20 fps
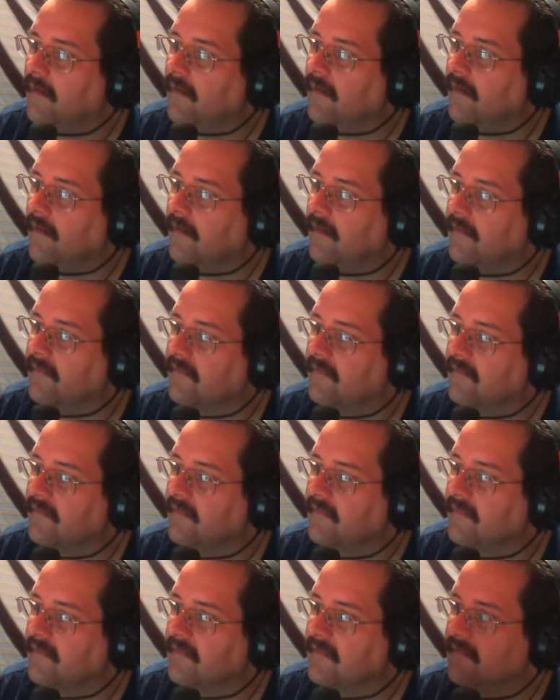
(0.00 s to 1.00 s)
I
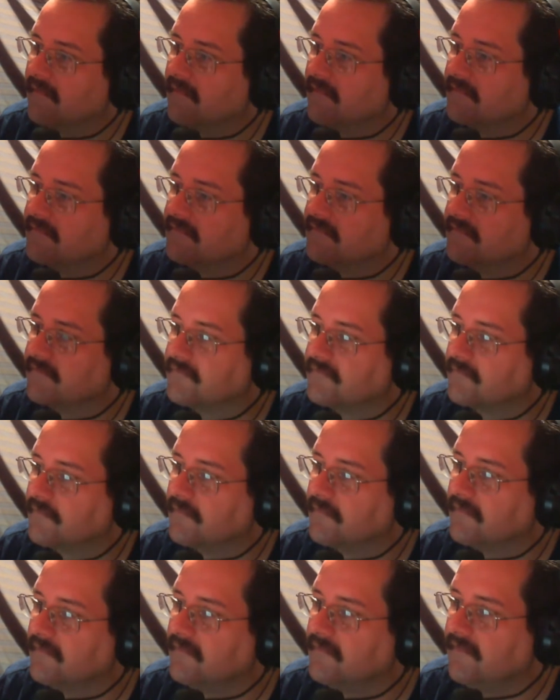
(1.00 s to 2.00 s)
think that's this
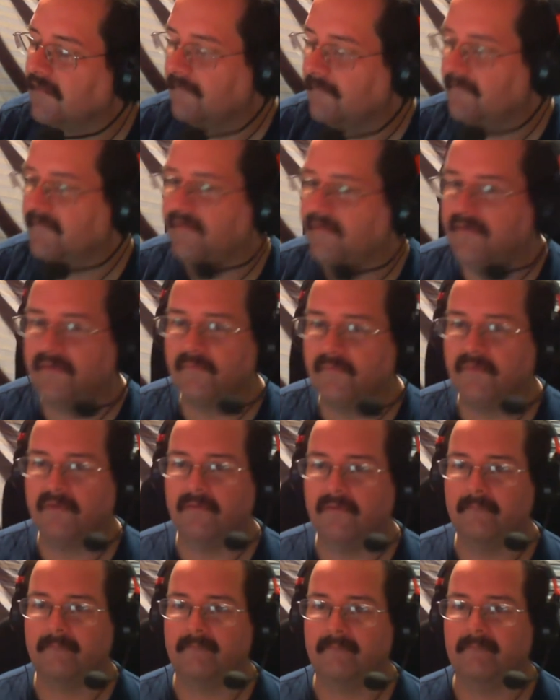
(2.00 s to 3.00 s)
one. Yep, here we
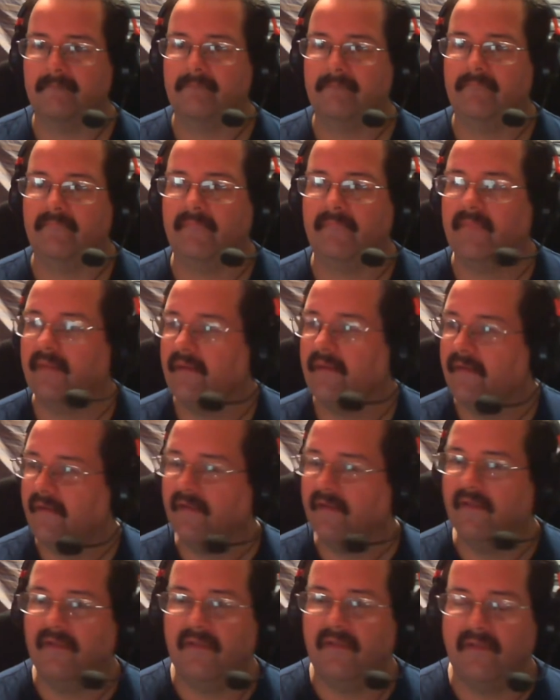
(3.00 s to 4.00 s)
go.
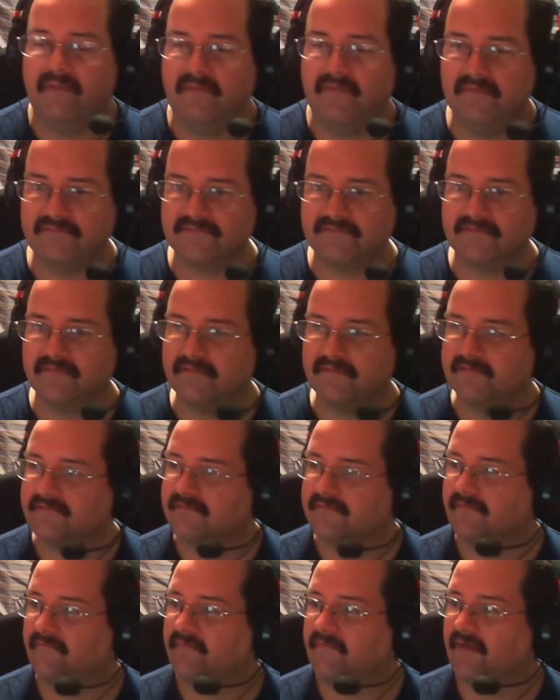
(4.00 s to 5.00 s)
This is the list
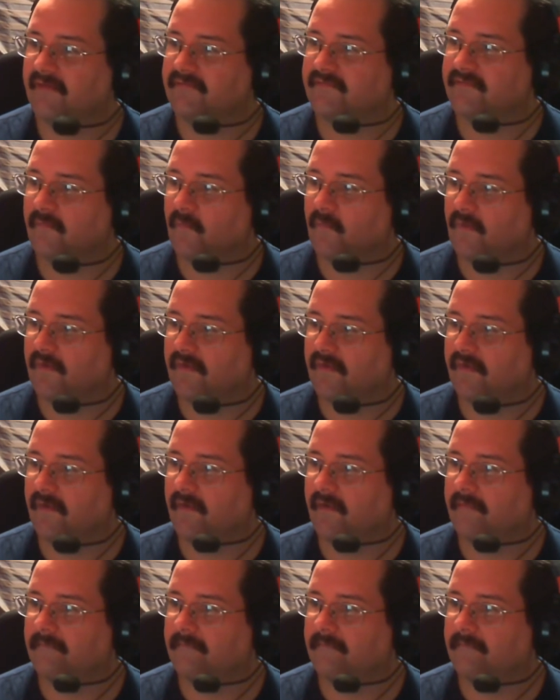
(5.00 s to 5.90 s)
of decks I'm working on.